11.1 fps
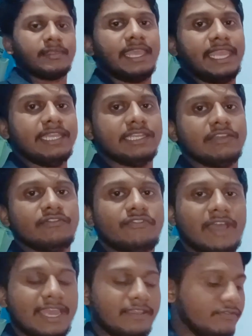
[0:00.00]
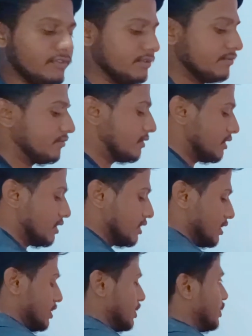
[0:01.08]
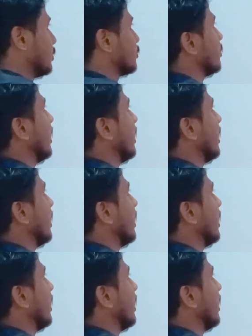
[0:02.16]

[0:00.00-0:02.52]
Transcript: eight and five. So